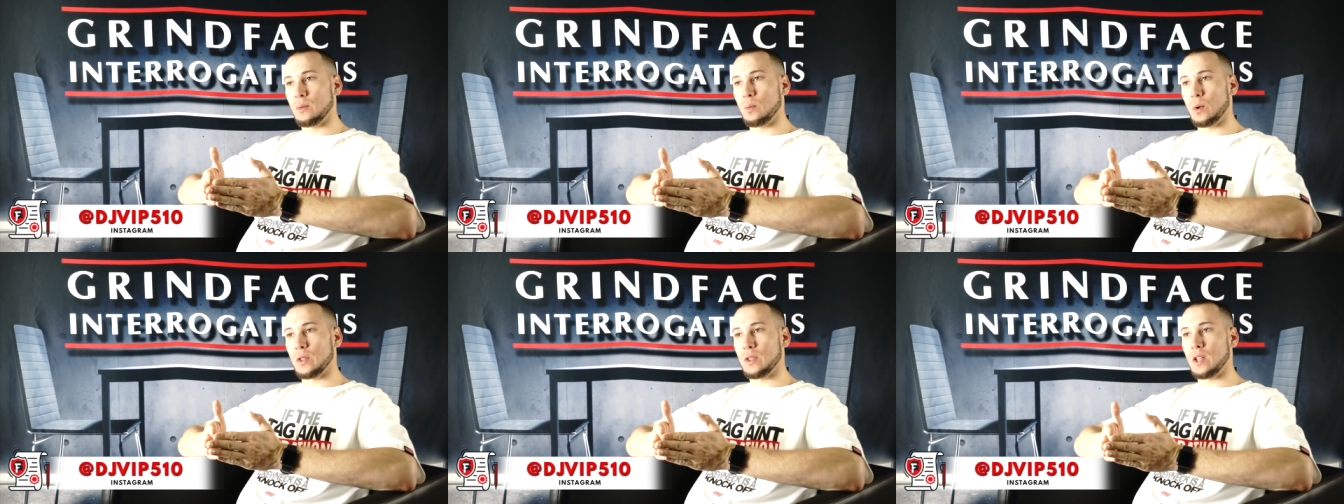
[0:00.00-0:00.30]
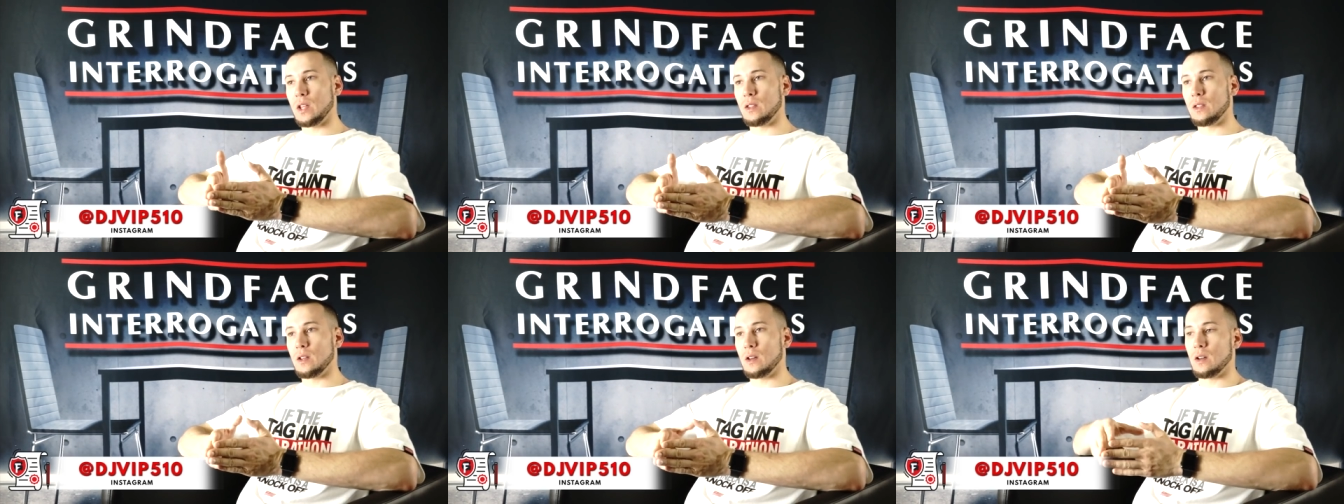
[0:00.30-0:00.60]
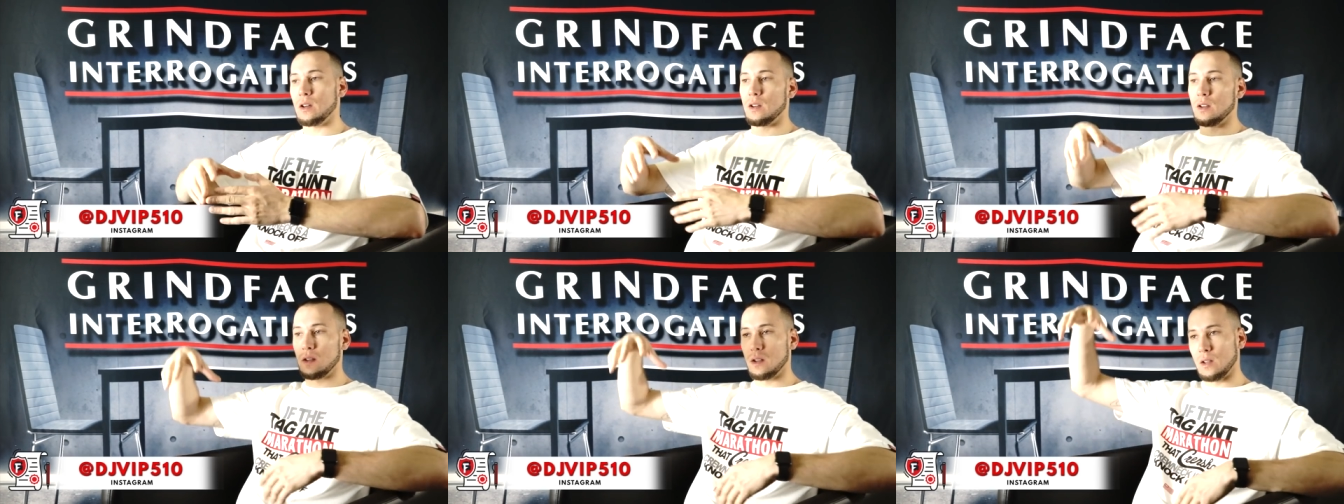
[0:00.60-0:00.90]
within
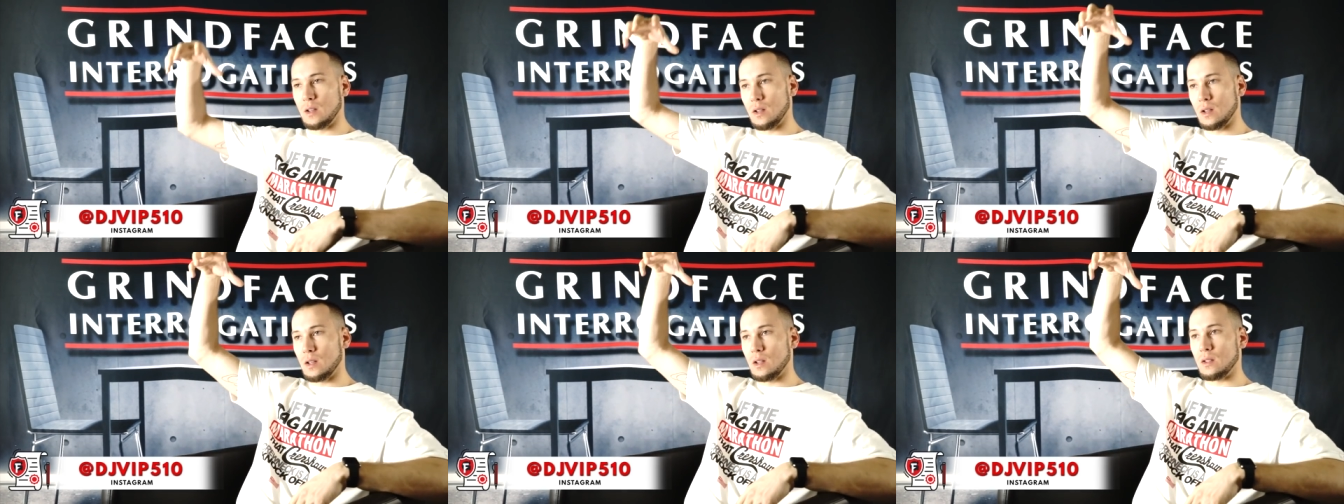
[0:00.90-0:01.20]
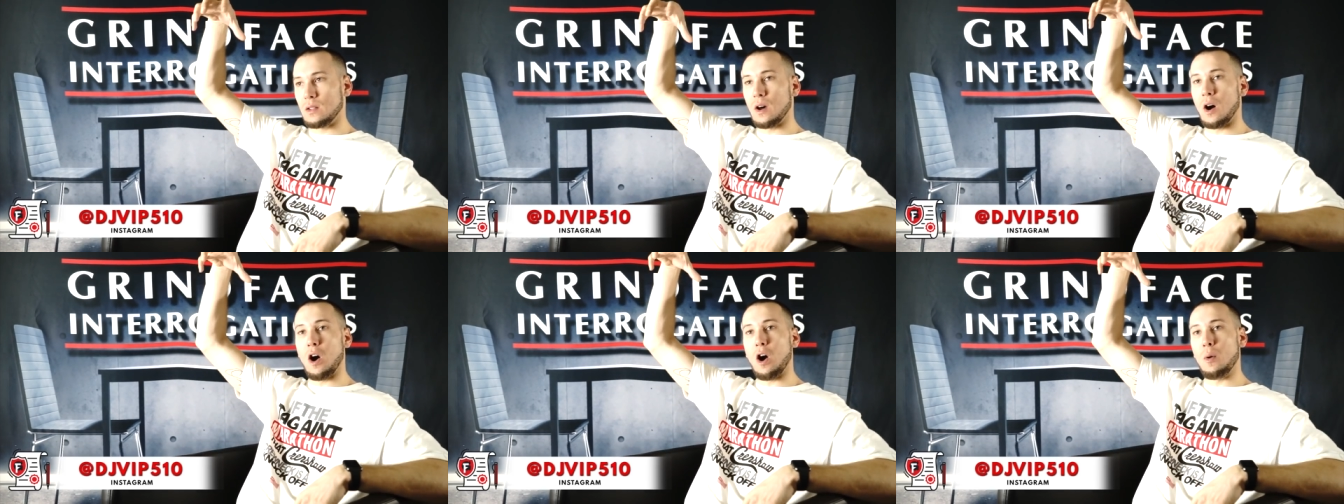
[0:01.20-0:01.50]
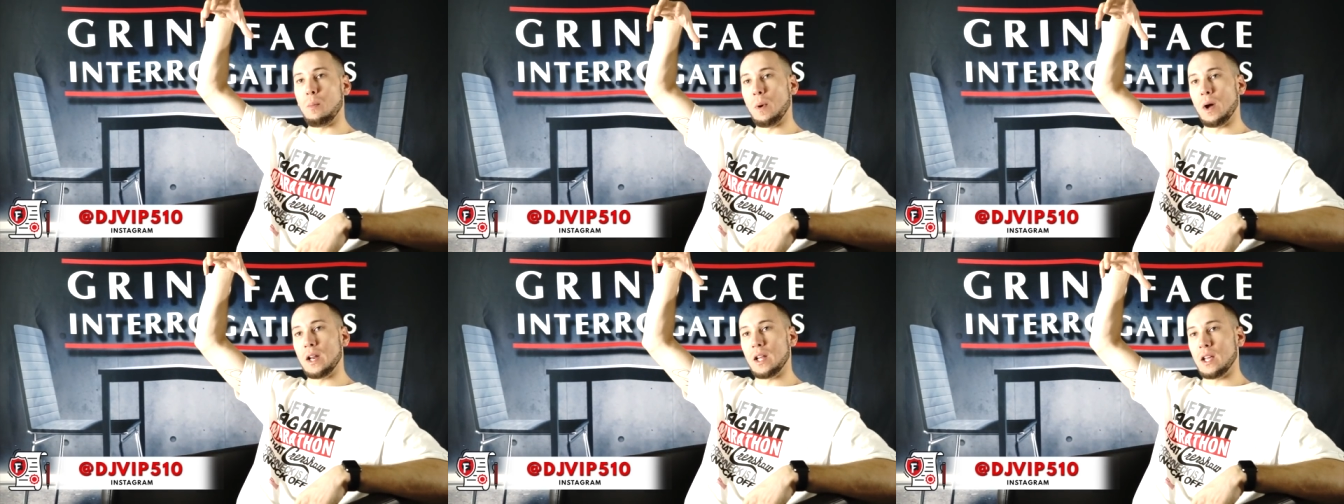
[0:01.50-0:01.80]
the the
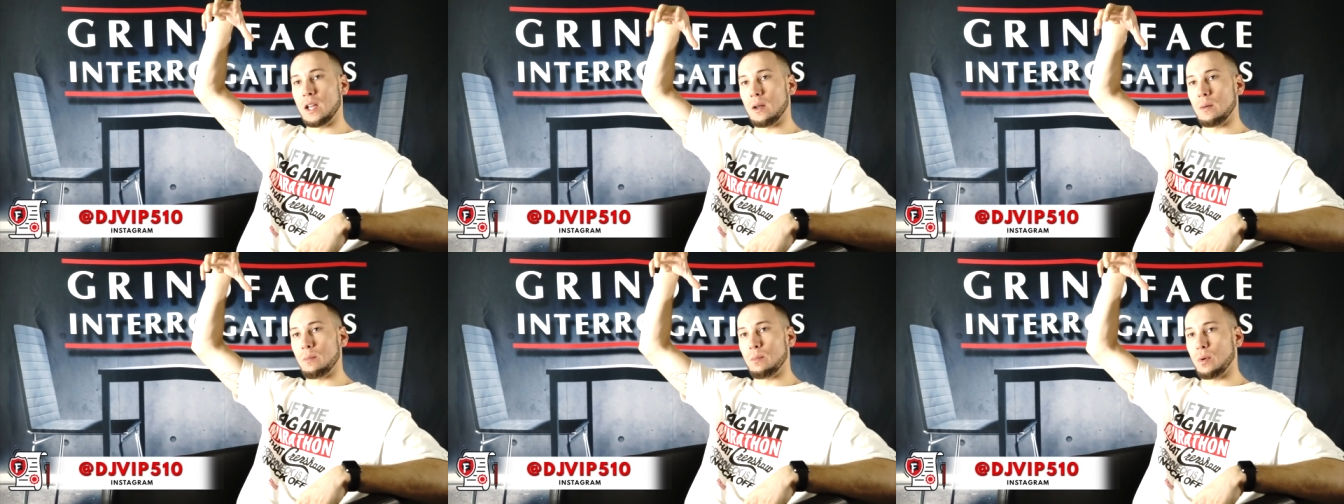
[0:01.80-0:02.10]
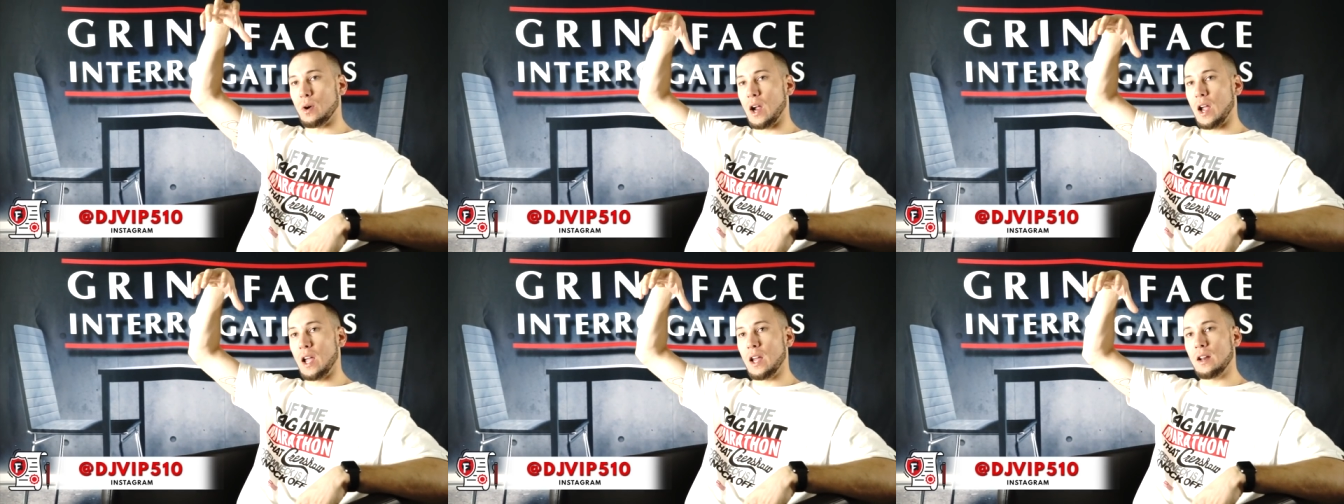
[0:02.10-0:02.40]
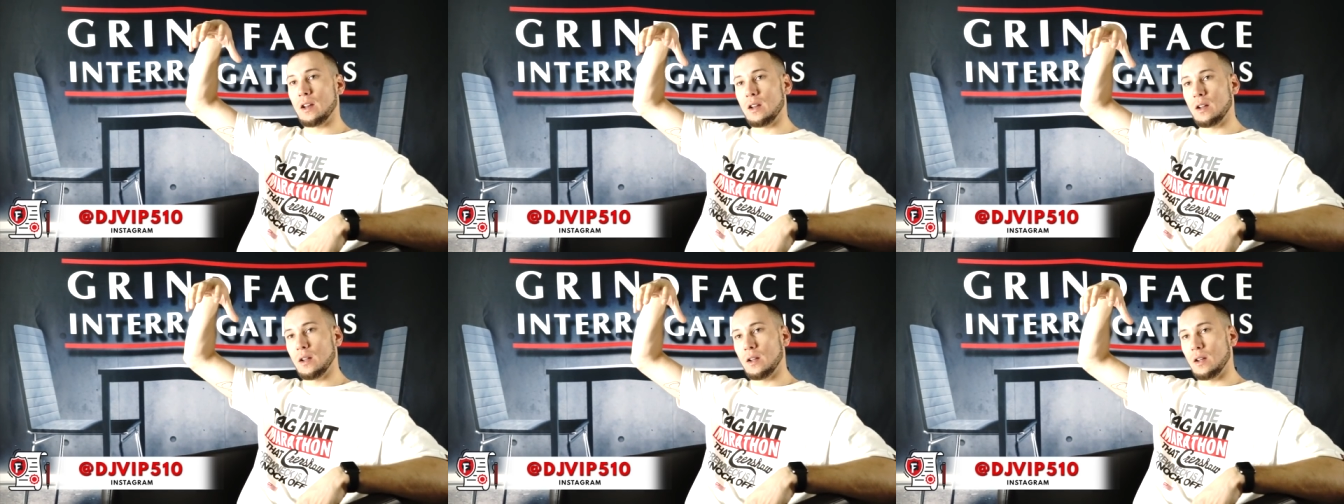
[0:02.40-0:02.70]
all money in
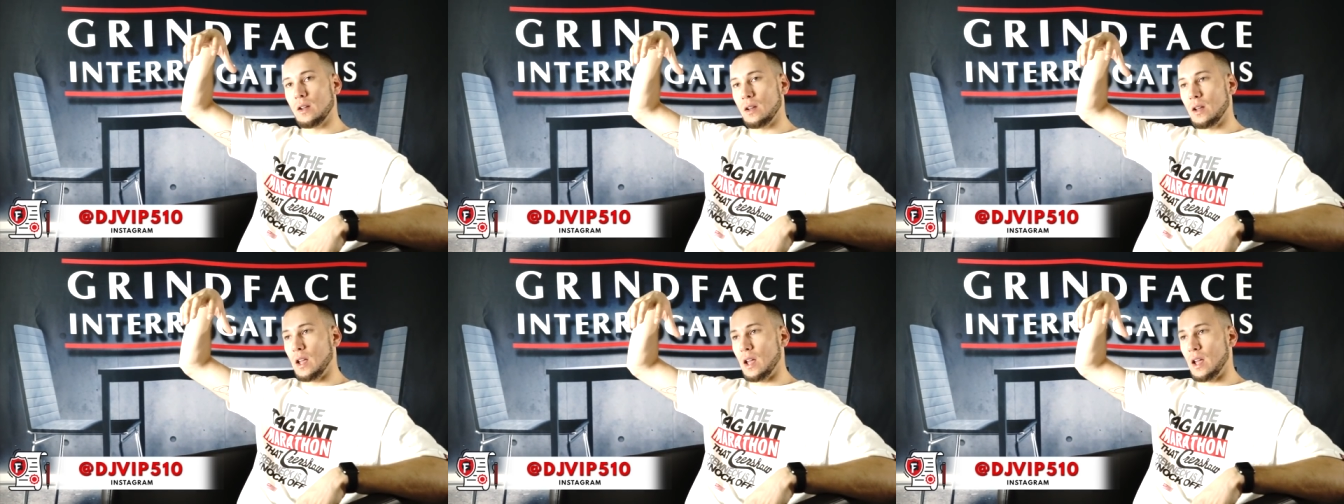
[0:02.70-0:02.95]
brand yeah.